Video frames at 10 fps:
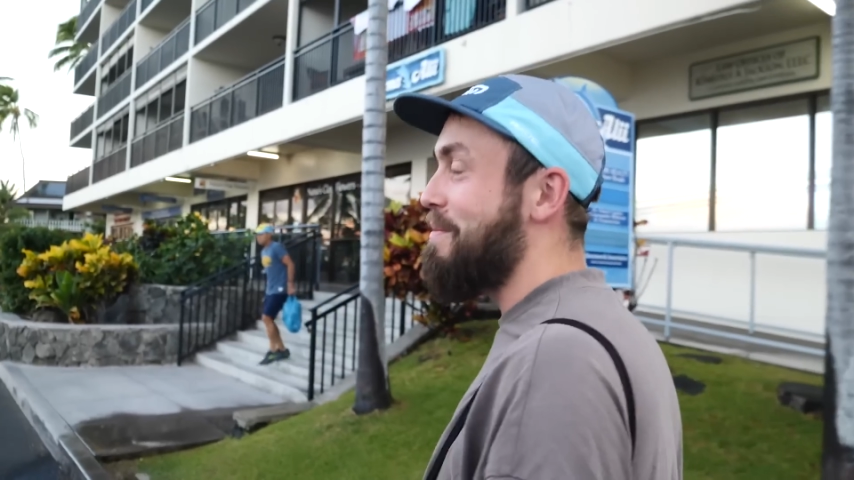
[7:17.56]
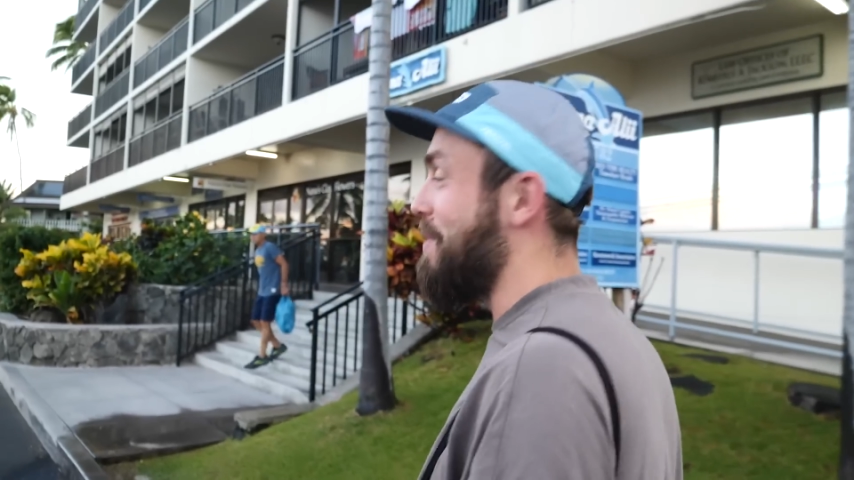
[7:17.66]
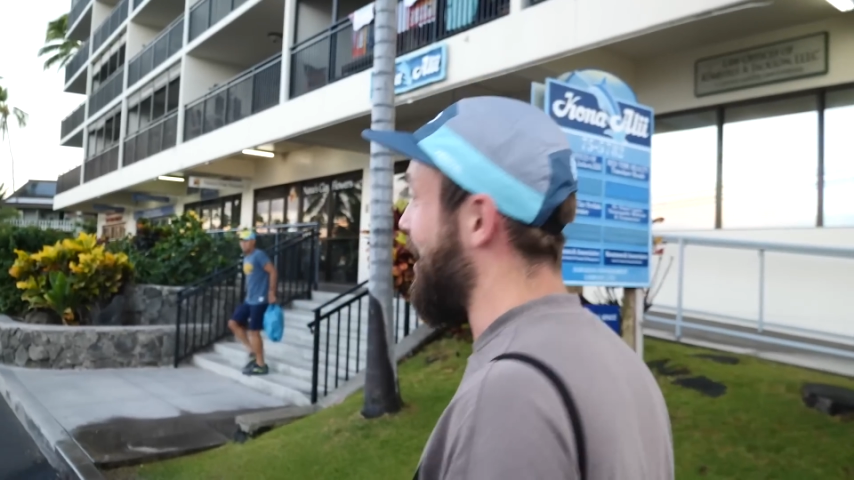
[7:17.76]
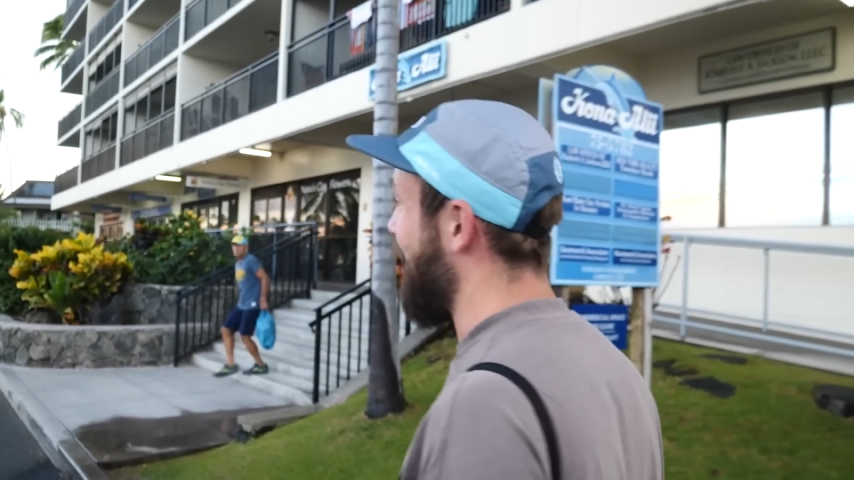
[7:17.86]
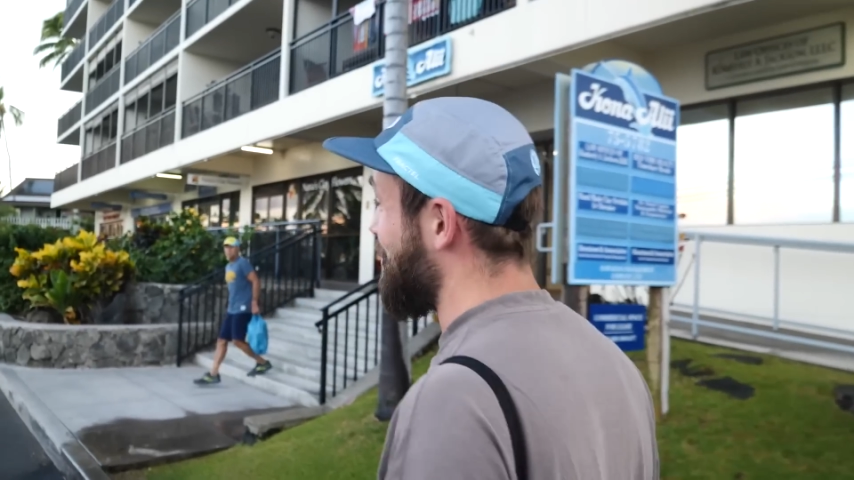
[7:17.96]

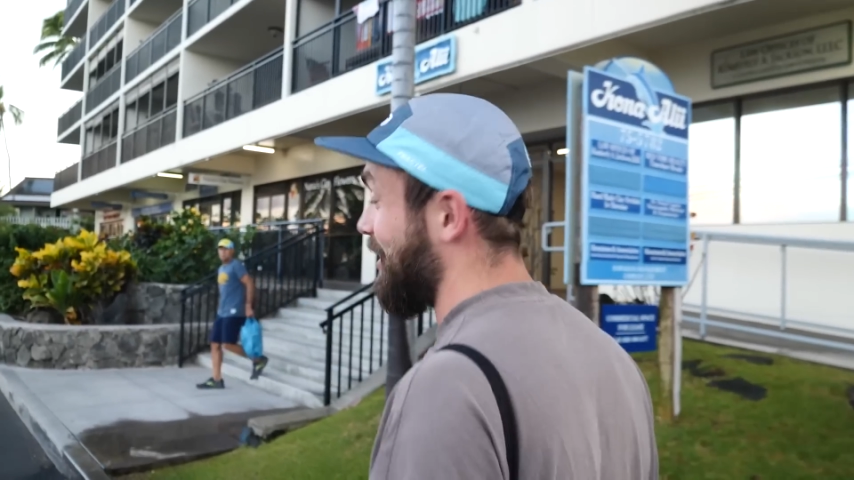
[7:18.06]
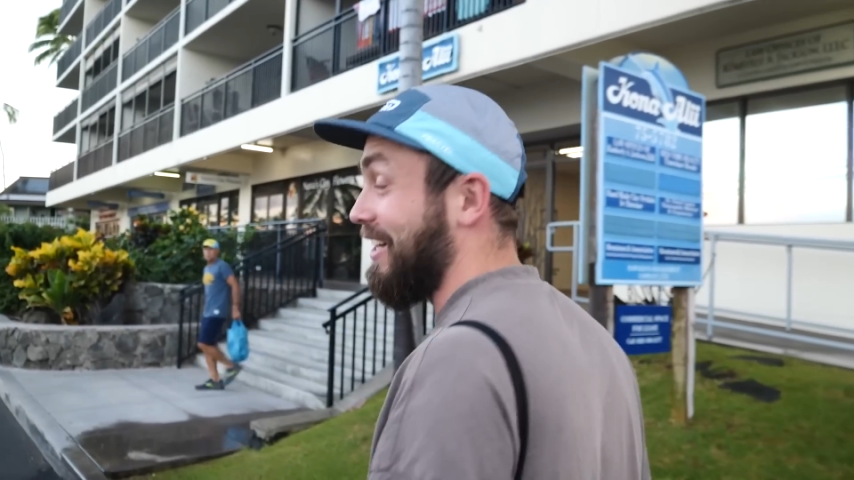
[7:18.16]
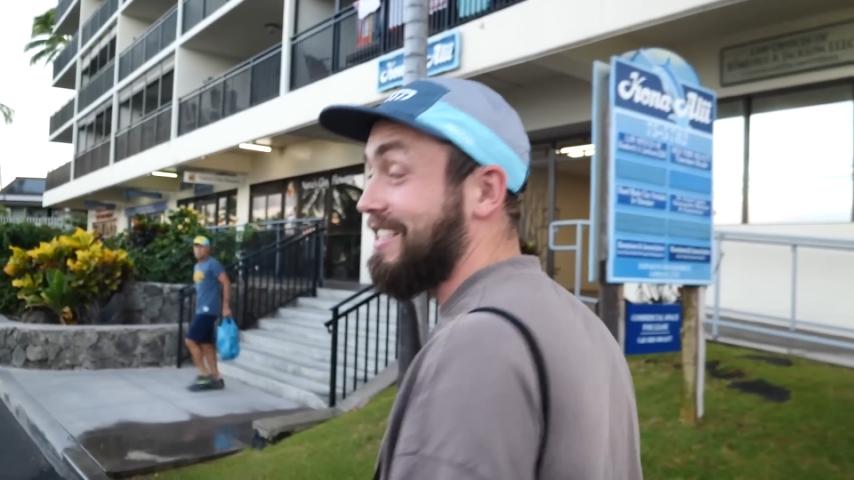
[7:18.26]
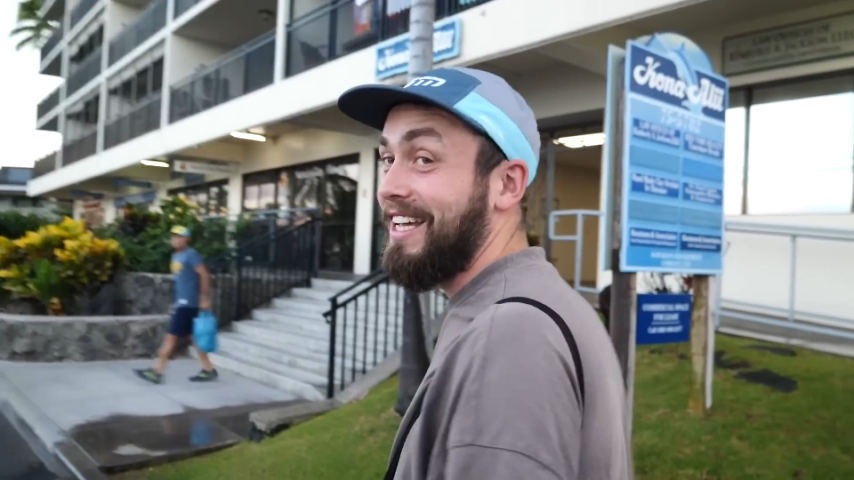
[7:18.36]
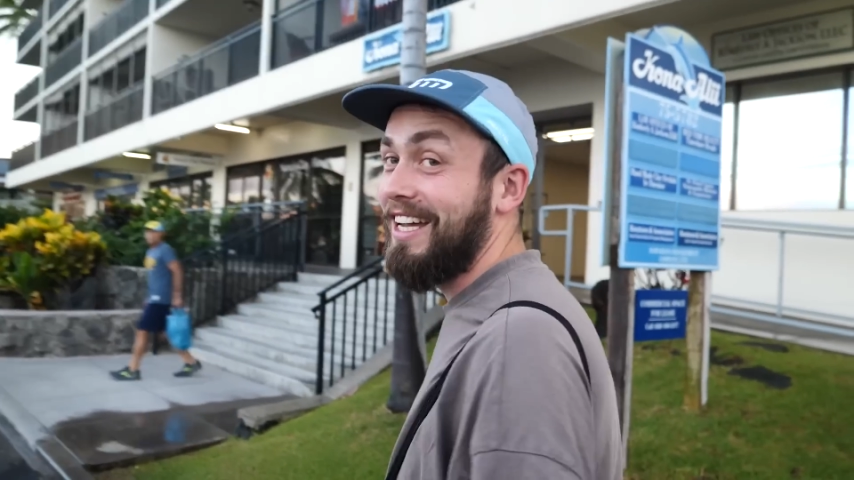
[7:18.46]
But I would
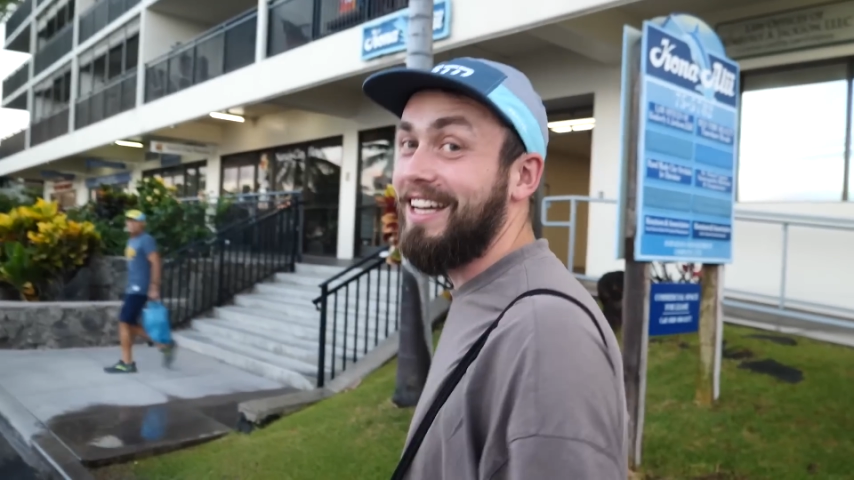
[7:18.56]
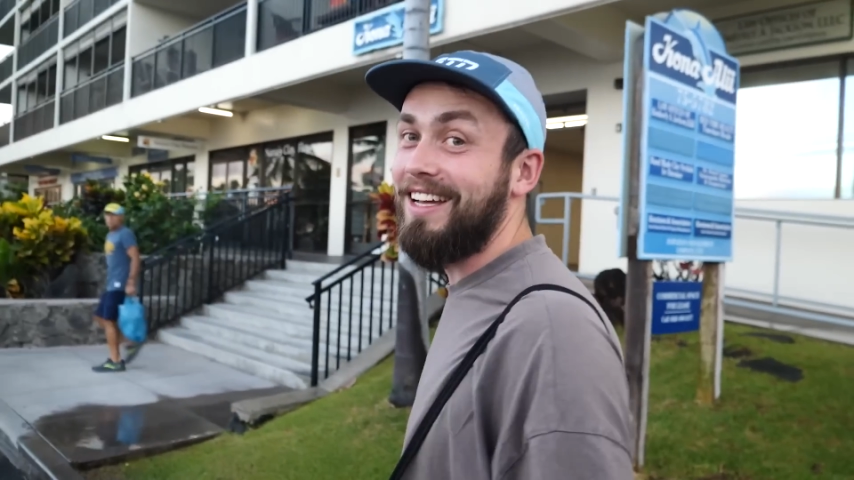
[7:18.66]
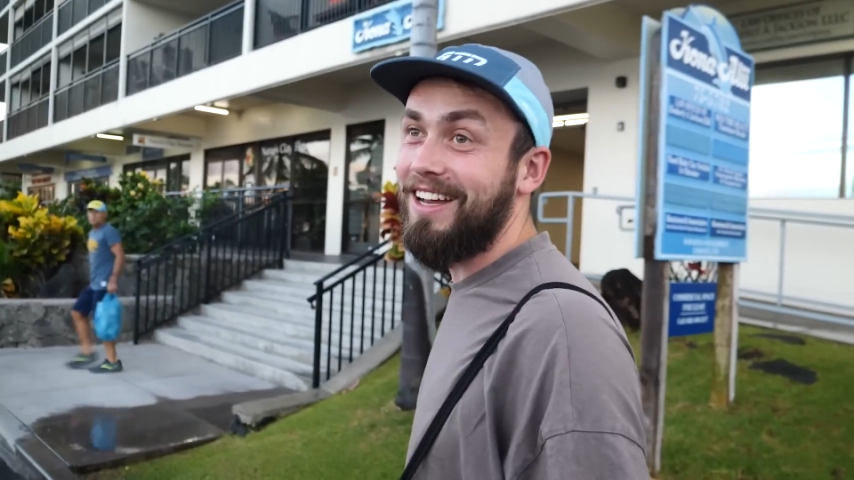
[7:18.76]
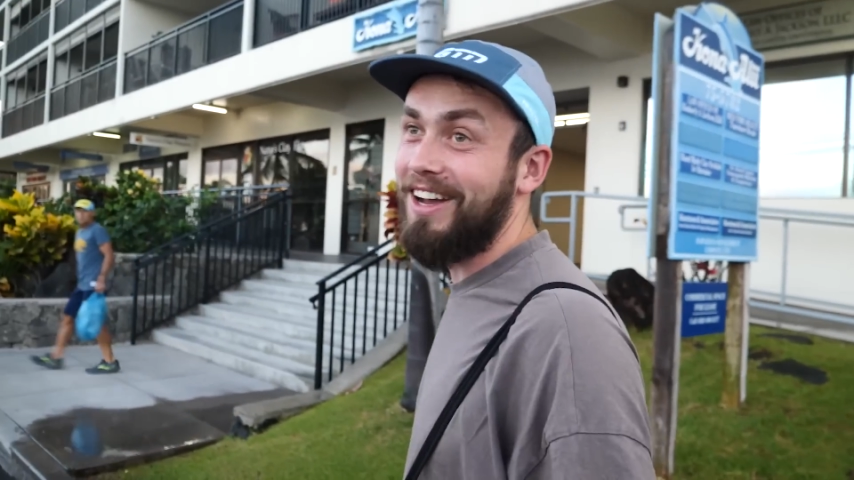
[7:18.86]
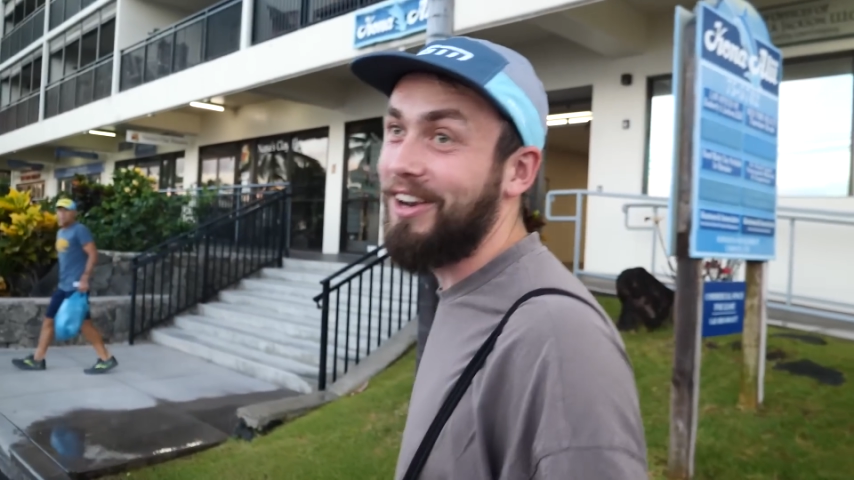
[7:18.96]
like to get
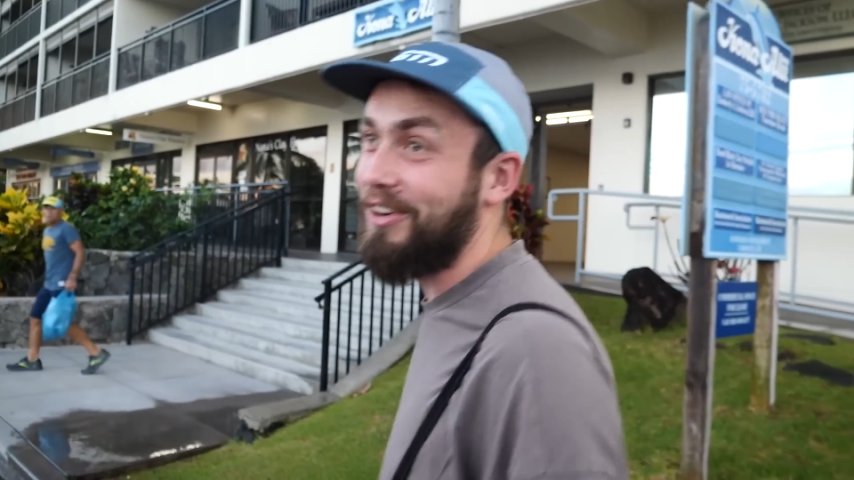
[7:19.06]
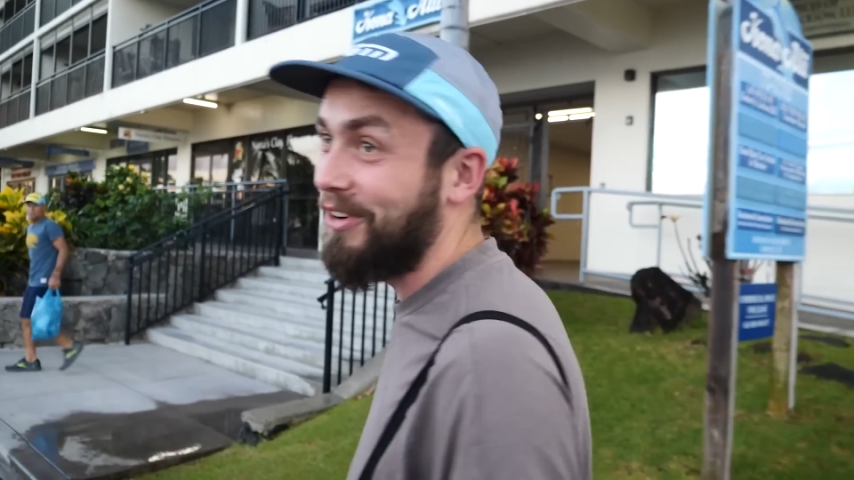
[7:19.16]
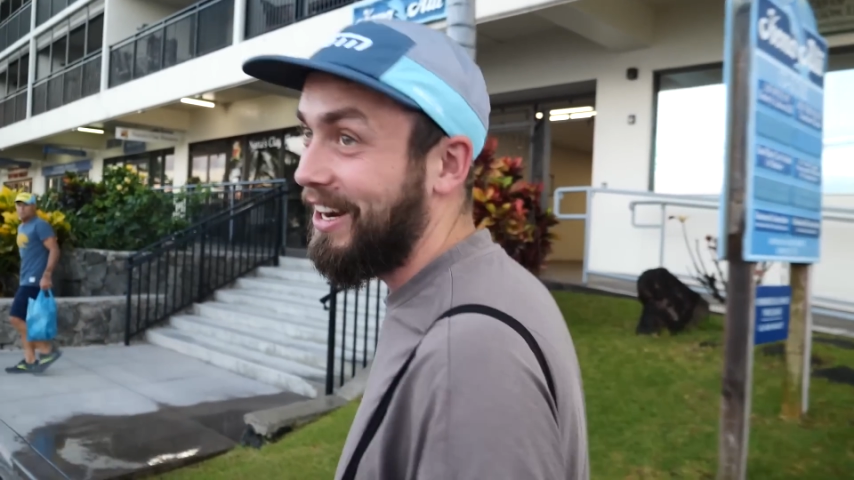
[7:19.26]
under